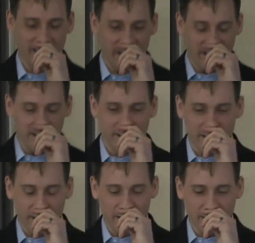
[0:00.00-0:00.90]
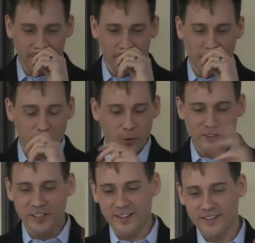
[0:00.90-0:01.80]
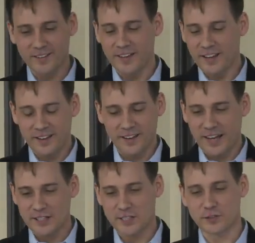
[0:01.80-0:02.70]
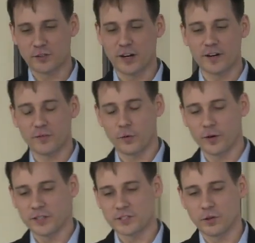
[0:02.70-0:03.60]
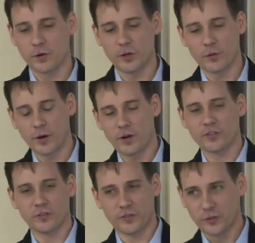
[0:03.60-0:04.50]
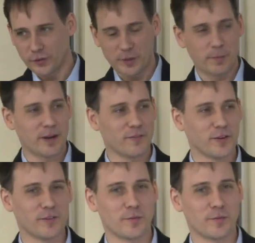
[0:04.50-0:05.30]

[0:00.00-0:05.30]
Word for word: And uh, I won't take uh, excess credit for it. So, you know, we also certainly benefited